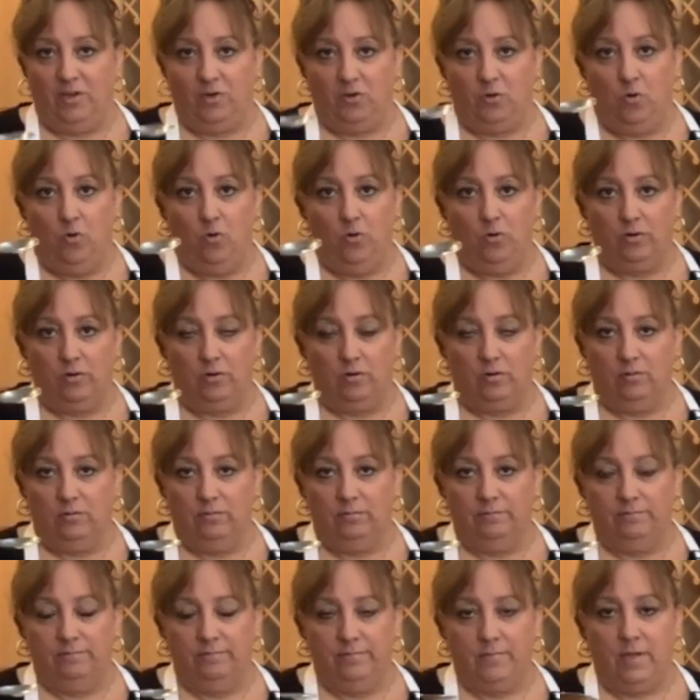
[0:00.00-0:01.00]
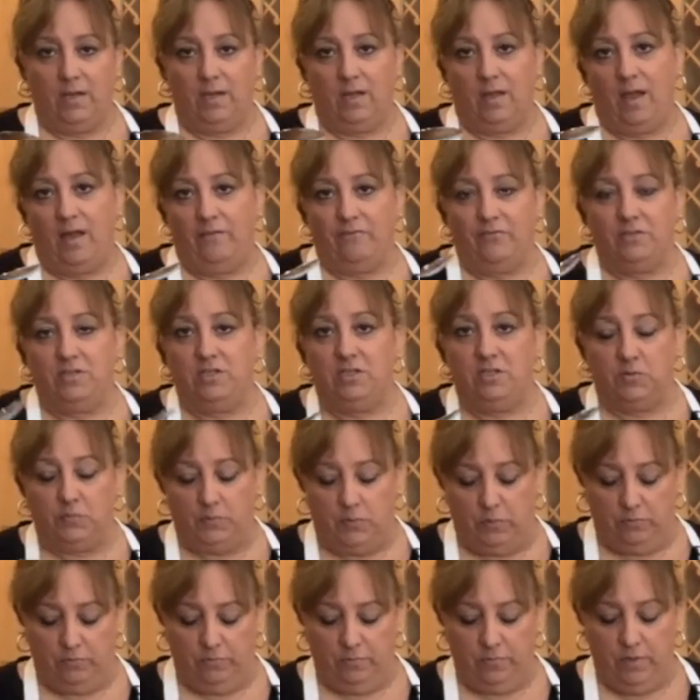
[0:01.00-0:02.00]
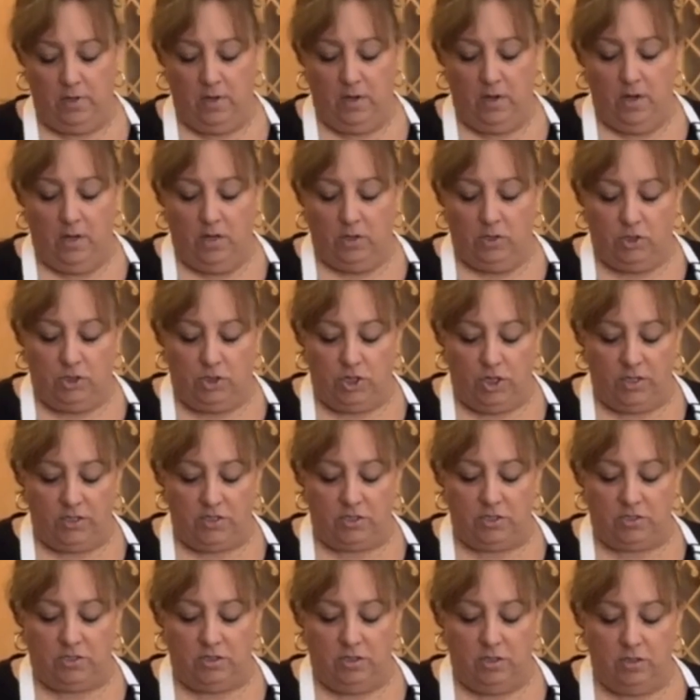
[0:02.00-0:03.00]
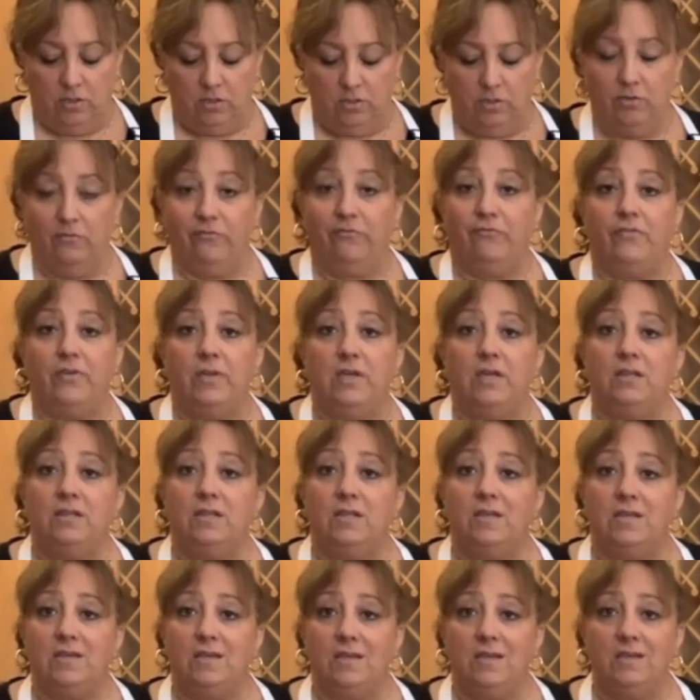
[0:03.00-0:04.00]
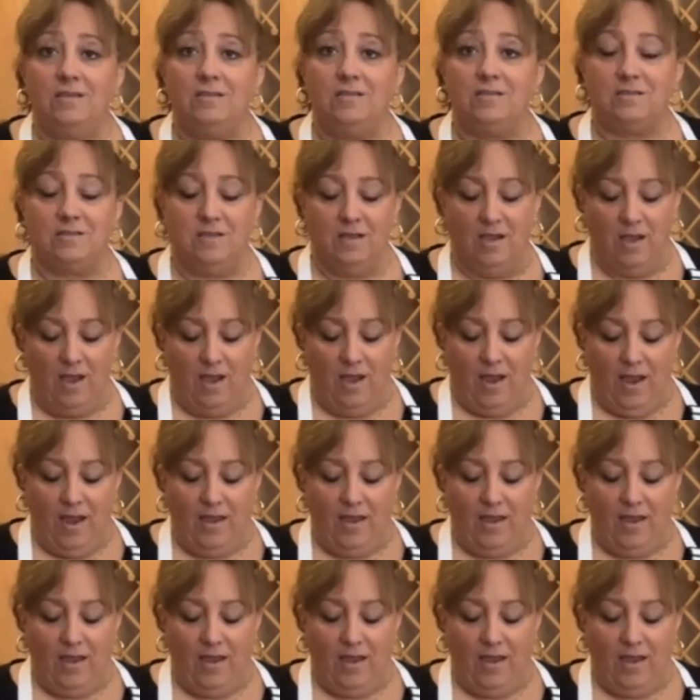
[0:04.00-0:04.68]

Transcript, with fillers: a quarter, like a half a teaspoon just to feed the yeast.